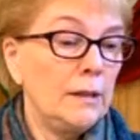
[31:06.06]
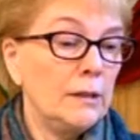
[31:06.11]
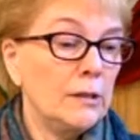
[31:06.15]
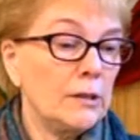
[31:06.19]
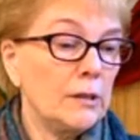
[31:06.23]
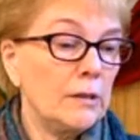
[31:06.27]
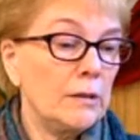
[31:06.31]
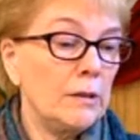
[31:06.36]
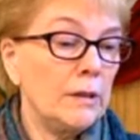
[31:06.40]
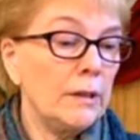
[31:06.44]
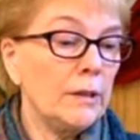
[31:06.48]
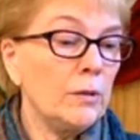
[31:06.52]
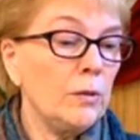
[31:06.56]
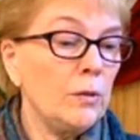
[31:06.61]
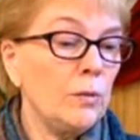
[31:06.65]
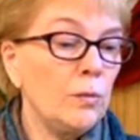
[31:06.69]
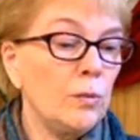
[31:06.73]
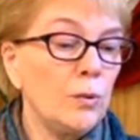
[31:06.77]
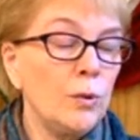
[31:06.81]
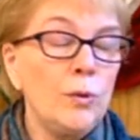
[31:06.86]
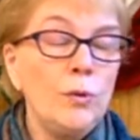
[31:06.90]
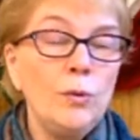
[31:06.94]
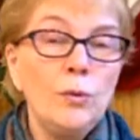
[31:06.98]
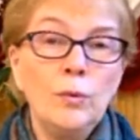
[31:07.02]
this little
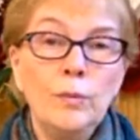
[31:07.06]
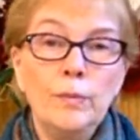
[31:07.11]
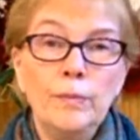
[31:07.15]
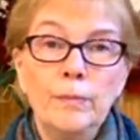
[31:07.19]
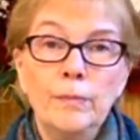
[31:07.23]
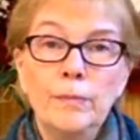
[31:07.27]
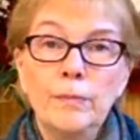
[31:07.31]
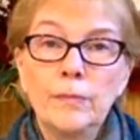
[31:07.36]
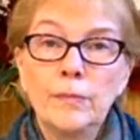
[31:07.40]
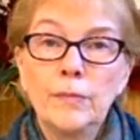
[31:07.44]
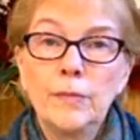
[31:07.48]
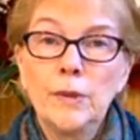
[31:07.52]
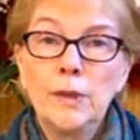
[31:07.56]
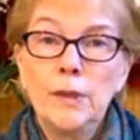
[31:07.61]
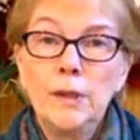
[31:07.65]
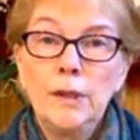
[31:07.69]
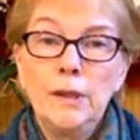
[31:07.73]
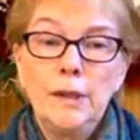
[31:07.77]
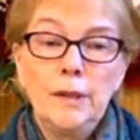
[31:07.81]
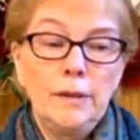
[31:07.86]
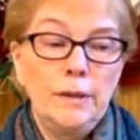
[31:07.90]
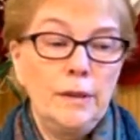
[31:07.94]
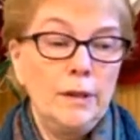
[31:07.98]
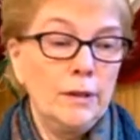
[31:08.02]
room,
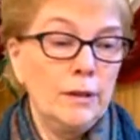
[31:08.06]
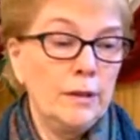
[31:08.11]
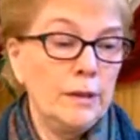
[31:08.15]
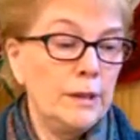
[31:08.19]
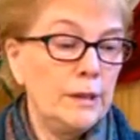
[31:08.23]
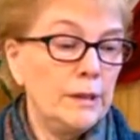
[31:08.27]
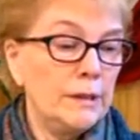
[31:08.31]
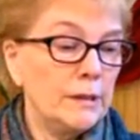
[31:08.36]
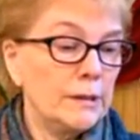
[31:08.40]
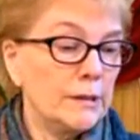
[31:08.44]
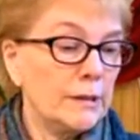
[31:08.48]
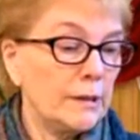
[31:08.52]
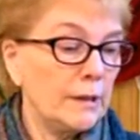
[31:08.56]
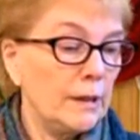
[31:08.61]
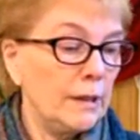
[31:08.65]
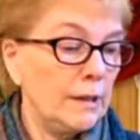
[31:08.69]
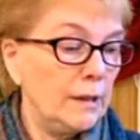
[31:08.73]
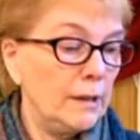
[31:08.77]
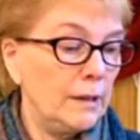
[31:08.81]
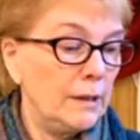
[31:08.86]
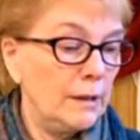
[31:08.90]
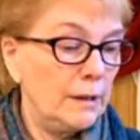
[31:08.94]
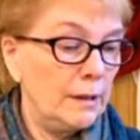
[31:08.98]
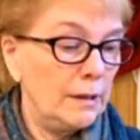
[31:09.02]
there is
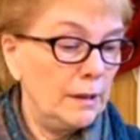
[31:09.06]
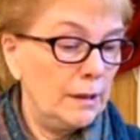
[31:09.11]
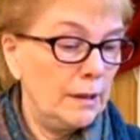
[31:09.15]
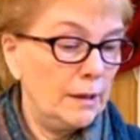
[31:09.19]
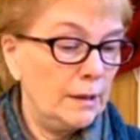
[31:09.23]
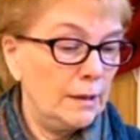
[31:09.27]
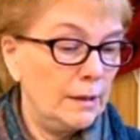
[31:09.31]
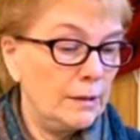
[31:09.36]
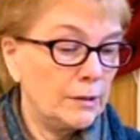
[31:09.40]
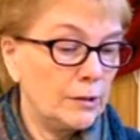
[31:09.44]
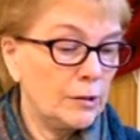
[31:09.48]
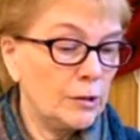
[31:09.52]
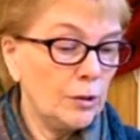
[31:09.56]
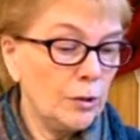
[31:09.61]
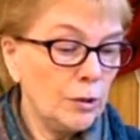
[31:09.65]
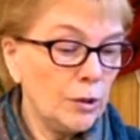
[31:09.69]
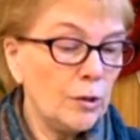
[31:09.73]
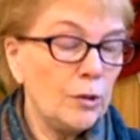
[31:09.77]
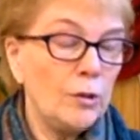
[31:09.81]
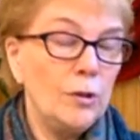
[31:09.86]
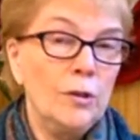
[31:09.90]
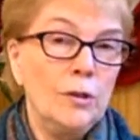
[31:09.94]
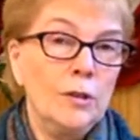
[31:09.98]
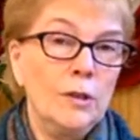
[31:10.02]
a
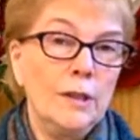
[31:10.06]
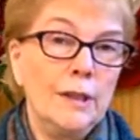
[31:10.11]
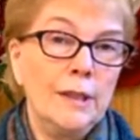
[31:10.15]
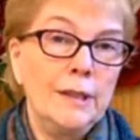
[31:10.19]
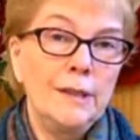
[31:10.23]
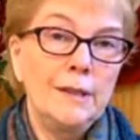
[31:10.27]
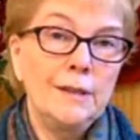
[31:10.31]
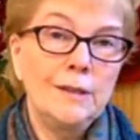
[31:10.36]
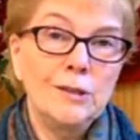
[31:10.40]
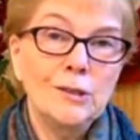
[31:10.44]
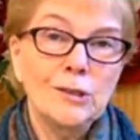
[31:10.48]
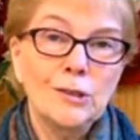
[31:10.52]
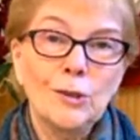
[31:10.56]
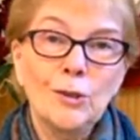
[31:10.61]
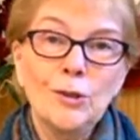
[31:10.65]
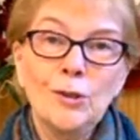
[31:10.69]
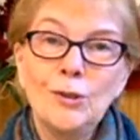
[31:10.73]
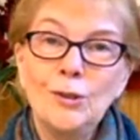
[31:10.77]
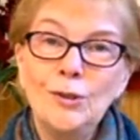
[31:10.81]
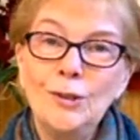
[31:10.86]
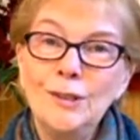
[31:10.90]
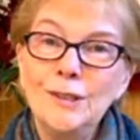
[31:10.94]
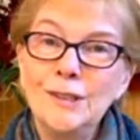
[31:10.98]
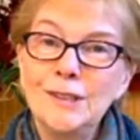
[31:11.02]
circle, and in the
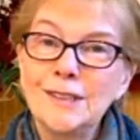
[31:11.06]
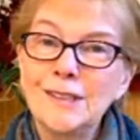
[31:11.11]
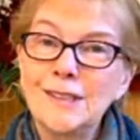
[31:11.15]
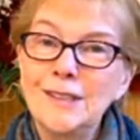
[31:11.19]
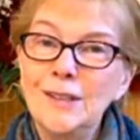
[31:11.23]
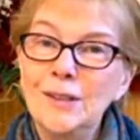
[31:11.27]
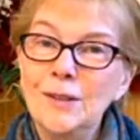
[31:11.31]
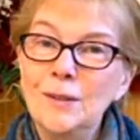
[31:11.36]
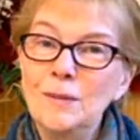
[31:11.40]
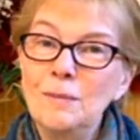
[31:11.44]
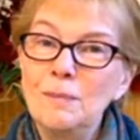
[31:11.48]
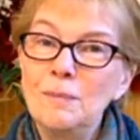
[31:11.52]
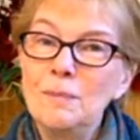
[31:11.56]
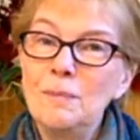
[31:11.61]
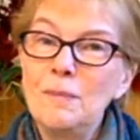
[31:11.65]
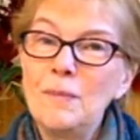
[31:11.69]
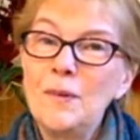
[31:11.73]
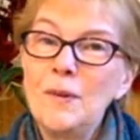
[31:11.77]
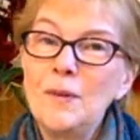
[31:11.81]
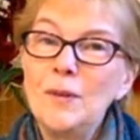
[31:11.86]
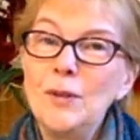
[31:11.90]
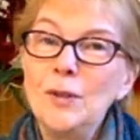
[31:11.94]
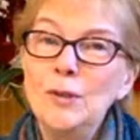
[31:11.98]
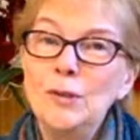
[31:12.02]
circle is the
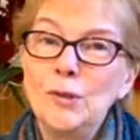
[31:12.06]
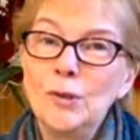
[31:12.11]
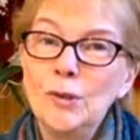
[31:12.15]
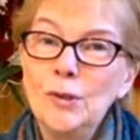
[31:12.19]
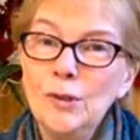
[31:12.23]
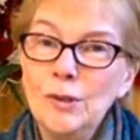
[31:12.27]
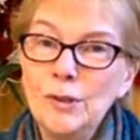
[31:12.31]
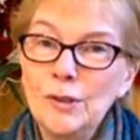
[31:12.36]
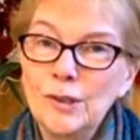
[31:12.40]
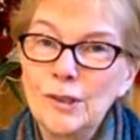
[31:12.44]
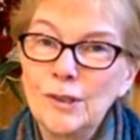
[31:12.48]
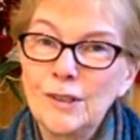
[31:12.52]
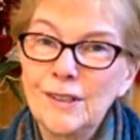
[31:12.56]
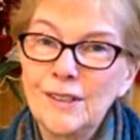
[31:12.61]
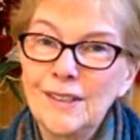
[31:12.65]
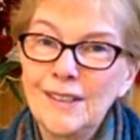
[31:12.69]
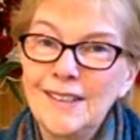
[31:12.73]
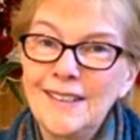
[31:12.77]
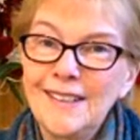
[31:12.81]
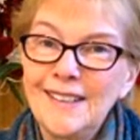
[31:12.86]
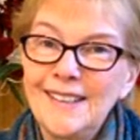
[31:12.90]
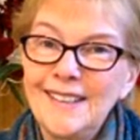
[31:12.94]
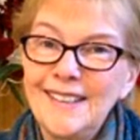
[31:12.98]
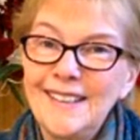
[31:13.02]
dirt
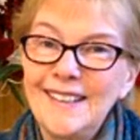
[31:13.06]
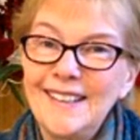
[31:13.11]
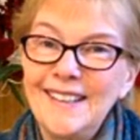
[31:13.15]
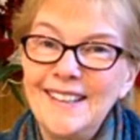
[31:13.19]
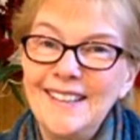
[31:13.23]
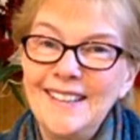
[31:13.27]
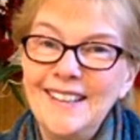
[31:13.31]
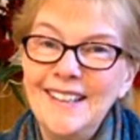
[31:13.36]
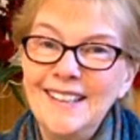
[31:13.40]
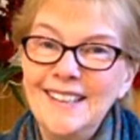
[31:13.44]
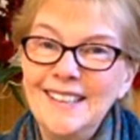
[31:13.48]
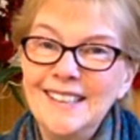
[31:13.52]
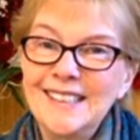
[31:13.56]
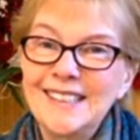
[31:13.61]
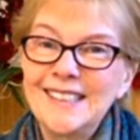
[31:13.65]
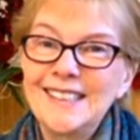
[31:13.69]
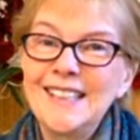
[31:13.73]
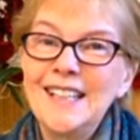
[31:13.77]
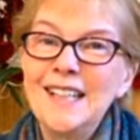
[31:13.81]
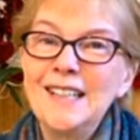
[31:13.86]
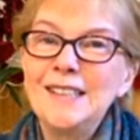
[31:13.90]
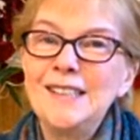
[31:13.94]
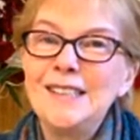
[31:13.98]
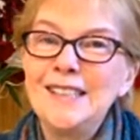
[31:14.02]
that is
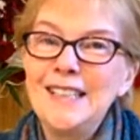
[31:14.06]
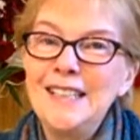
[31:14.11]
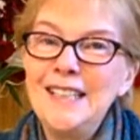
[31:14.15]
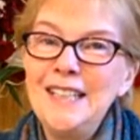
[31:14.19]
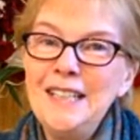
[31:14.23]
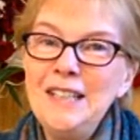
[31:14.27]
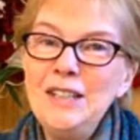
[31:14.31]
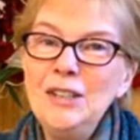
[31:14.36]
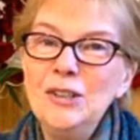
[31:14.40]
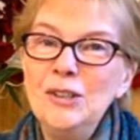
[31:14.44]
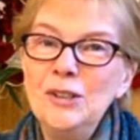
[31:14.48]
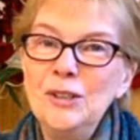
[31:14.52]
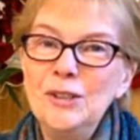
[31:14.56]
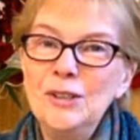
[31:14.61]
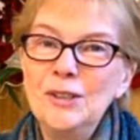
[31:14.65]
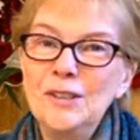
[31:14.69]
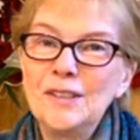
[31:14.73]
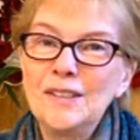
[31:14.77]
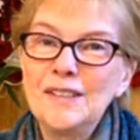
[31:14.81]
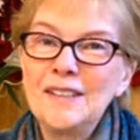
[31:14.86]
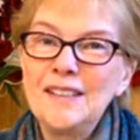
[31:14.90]
said to heal.